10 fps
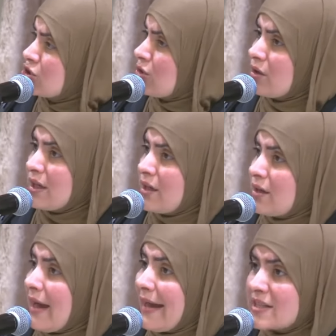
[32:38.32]

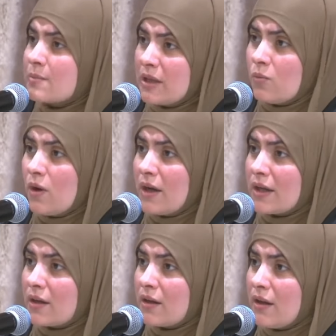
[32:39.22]
journey has been
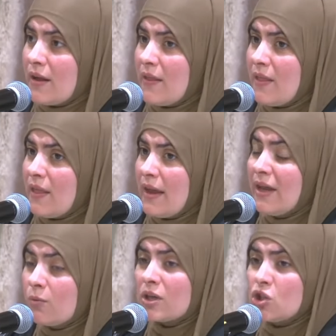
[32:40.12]
one
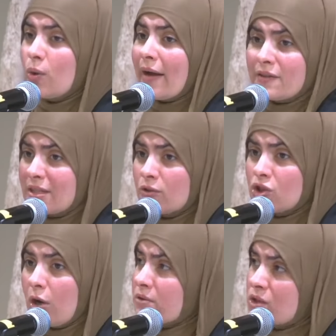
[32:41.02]
in which you have still
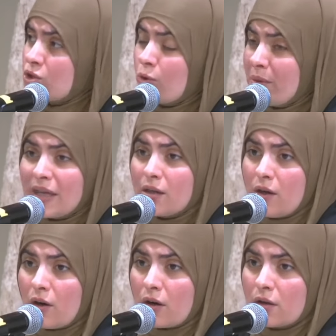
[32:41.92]
chosen to be
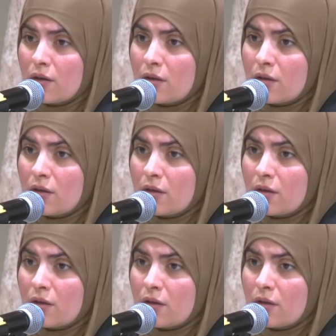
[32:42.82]
here.